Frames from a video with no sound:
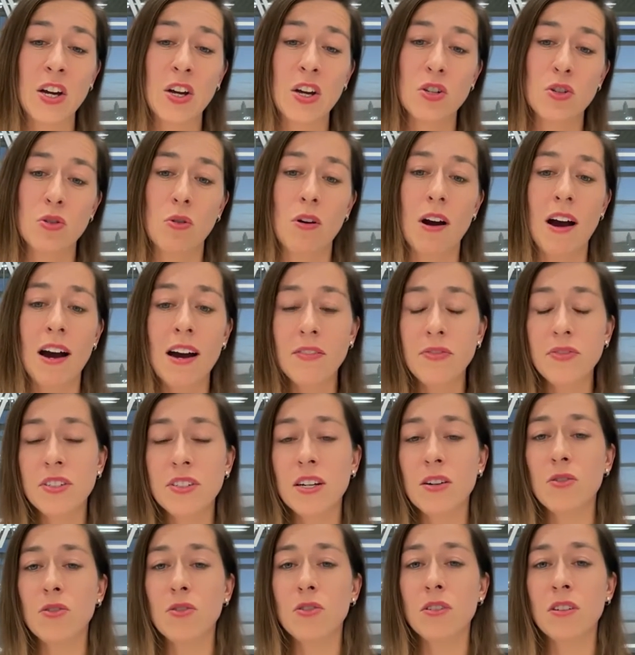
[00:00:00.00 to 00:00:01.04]
So
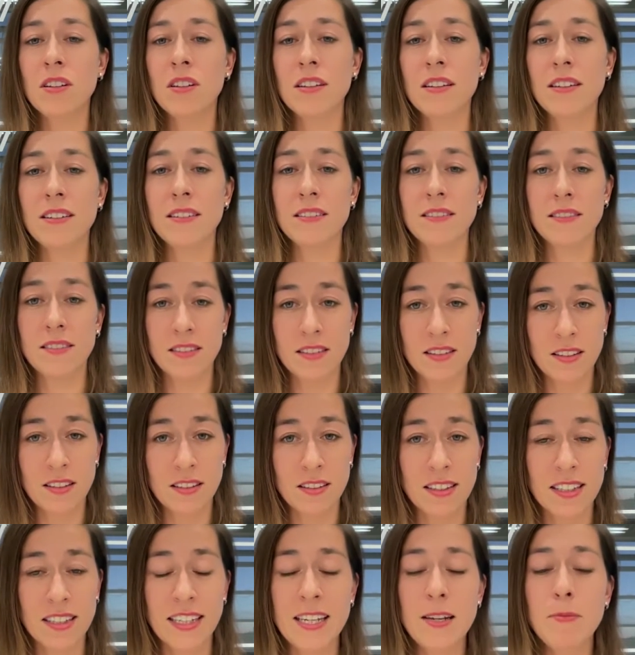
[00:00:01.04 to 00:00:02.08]
after all,
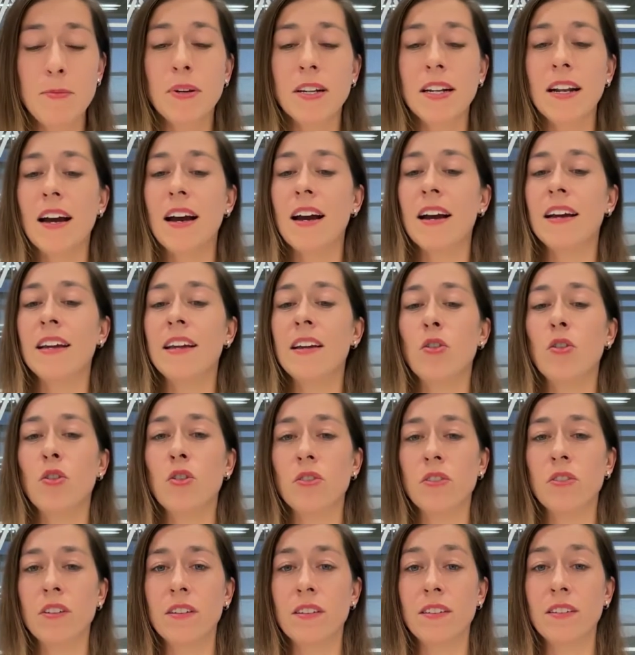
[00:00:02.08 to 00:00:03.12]
keep an eye
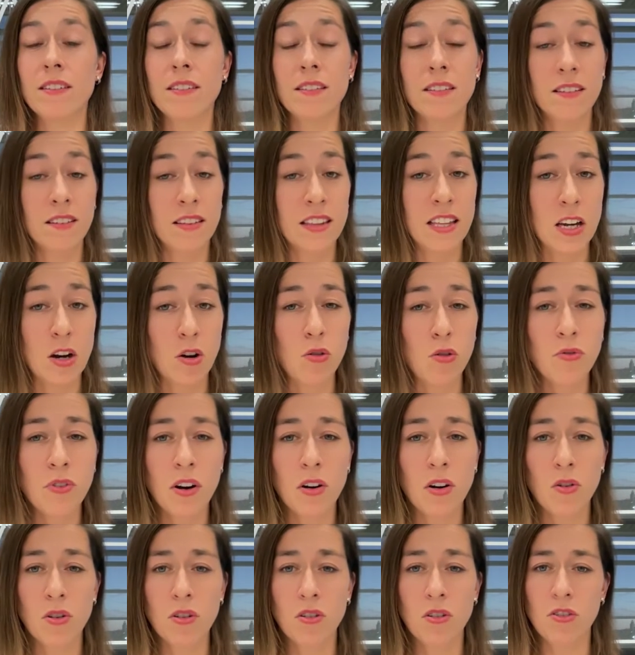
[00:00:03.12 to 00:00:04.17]
on the
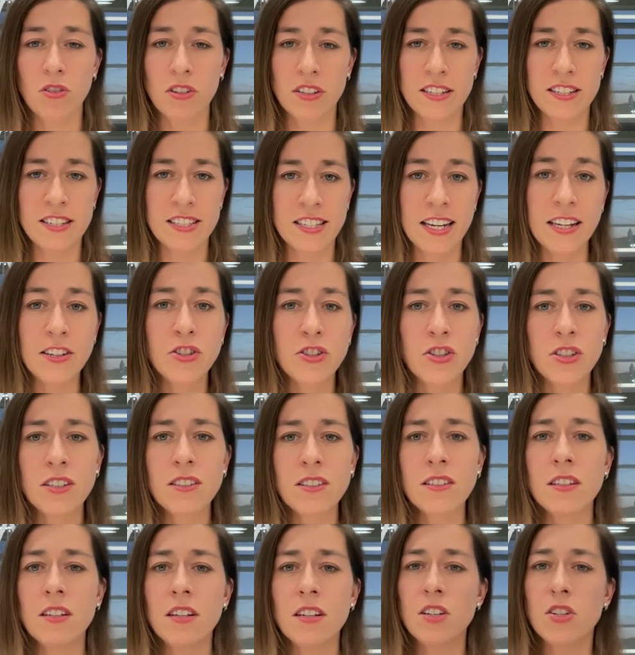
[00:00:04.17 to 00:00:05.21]
overall
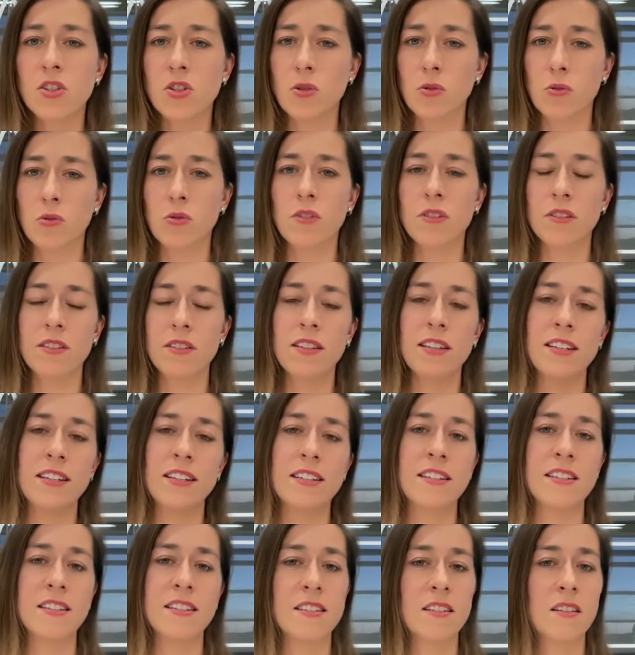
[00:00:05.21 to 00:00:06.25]
organization so that
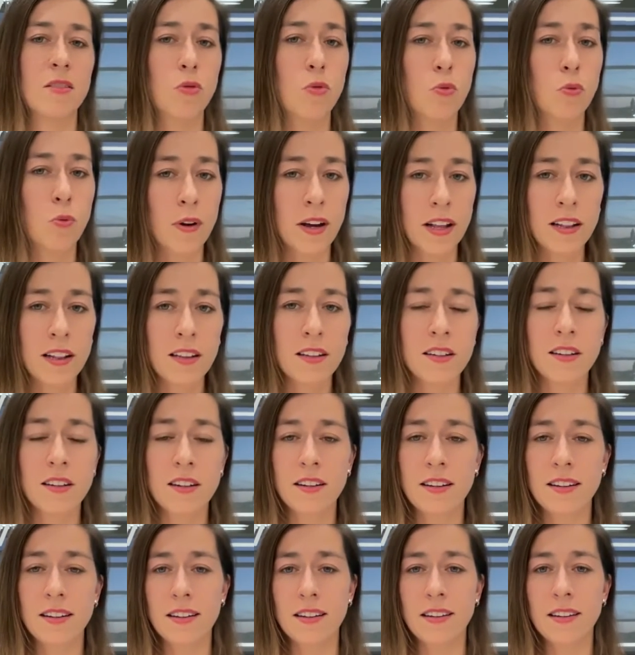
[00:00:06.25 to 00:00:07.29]
it is well
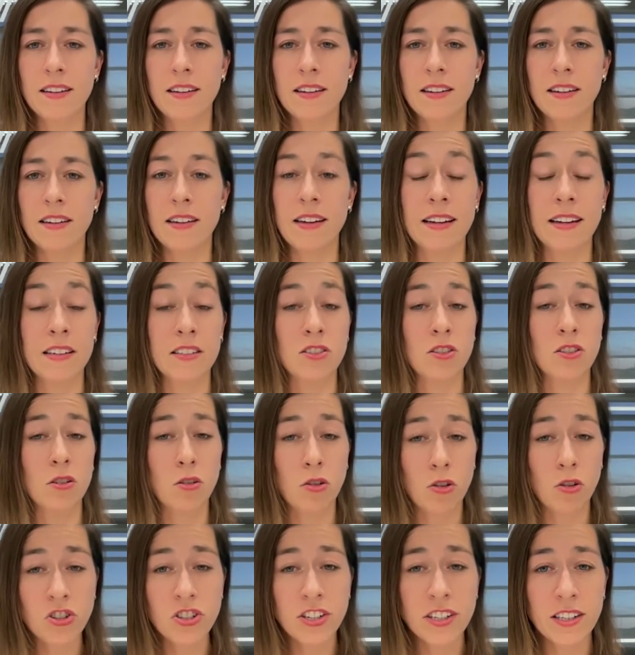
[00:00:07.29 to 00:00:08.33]
and
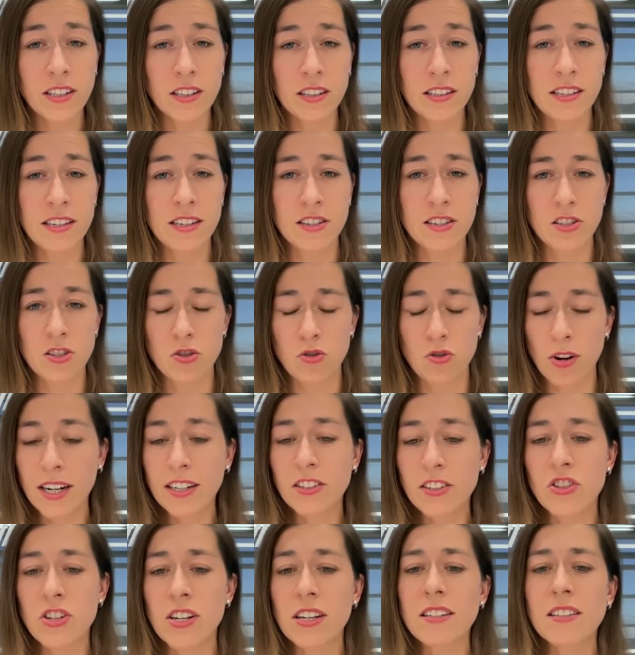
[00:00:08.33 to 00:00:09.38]
logically
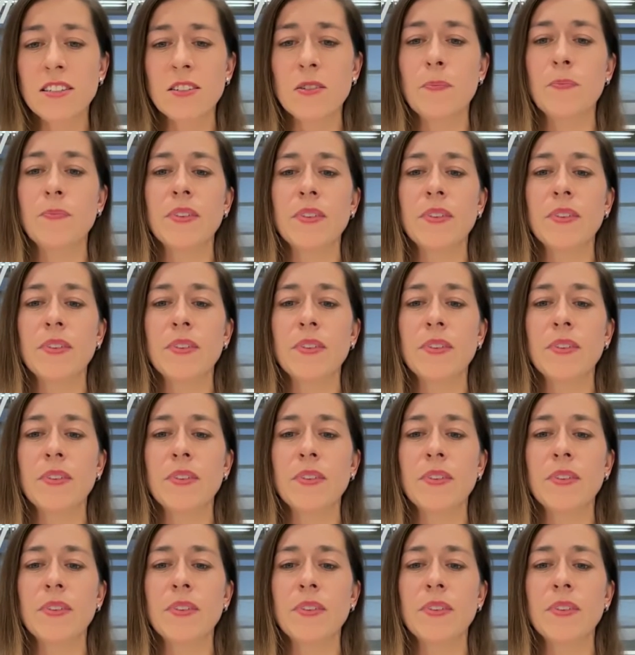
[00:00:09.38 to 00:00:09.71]
structured.